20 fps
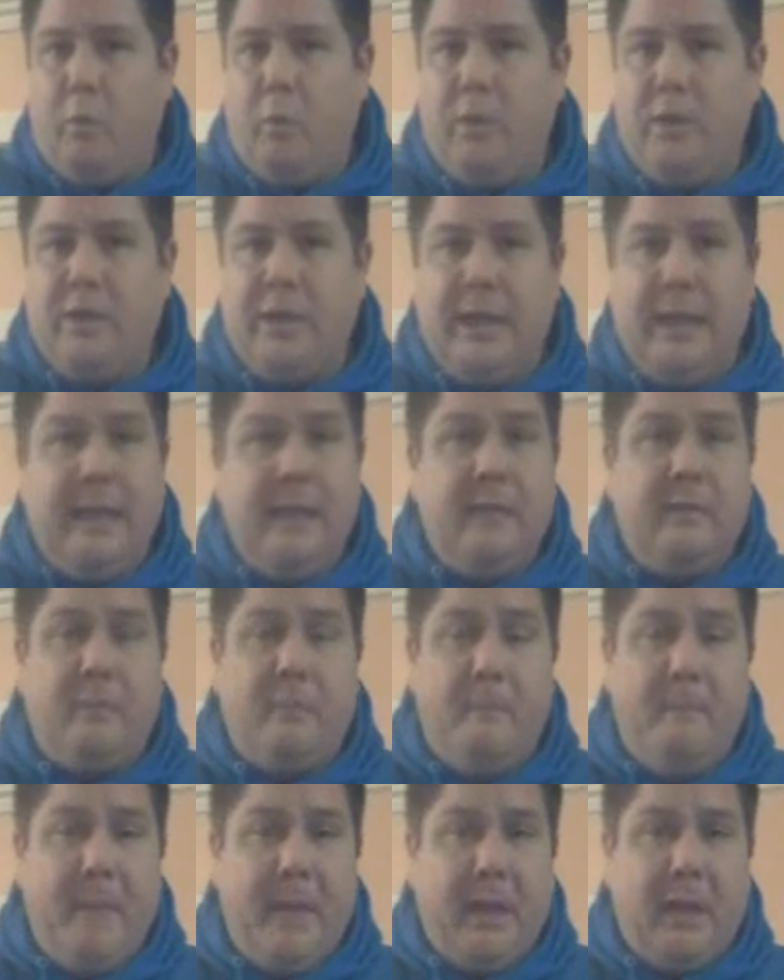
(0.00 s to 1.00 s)
which
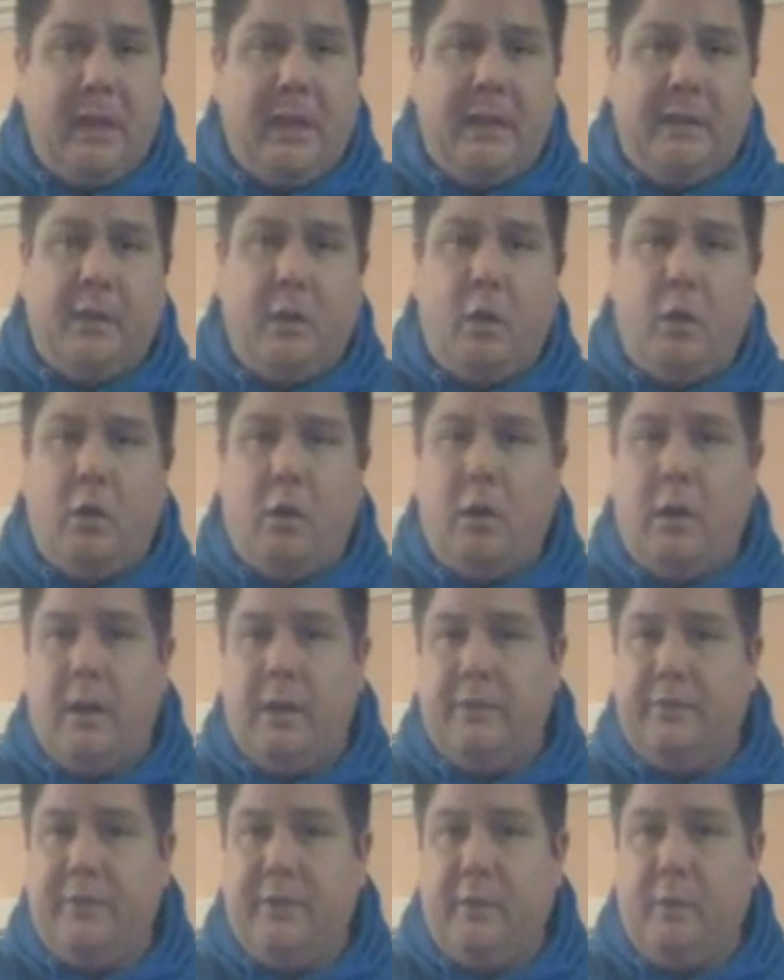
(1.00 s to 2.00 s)
is Metal Guitar
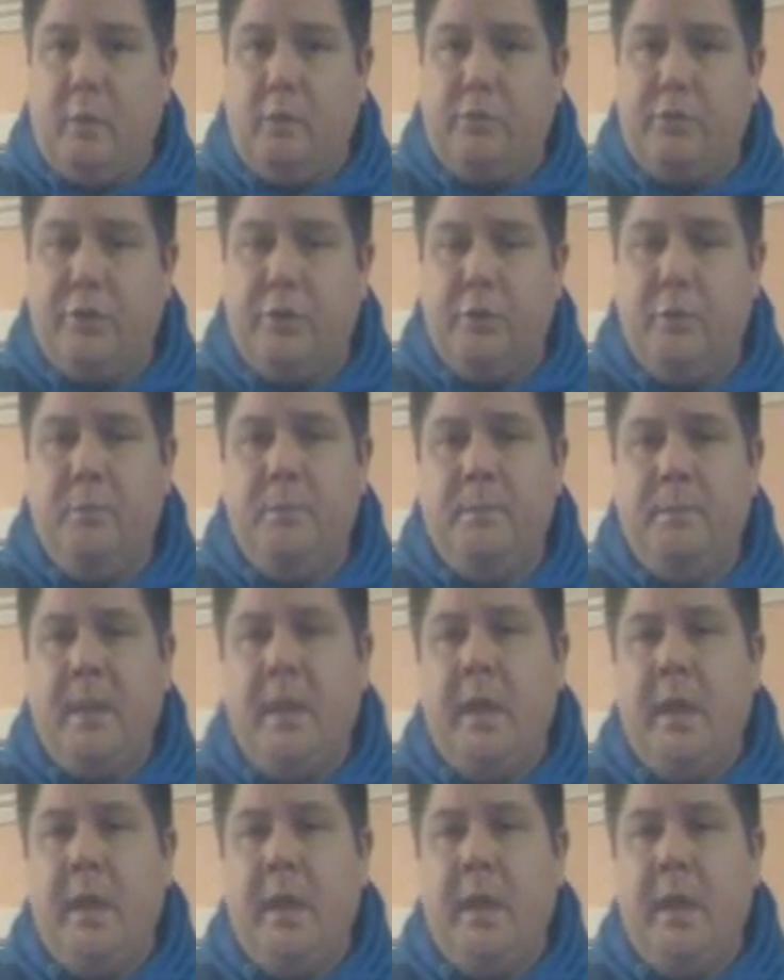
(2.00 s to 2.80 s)
02.